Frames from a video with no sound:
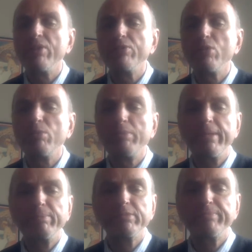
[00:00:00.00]
Normal
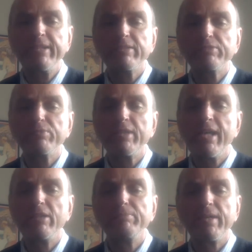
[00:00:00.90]
people's pensions were
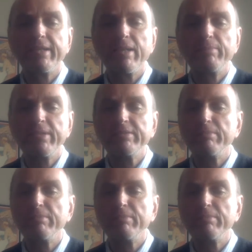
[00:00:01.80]
held by companies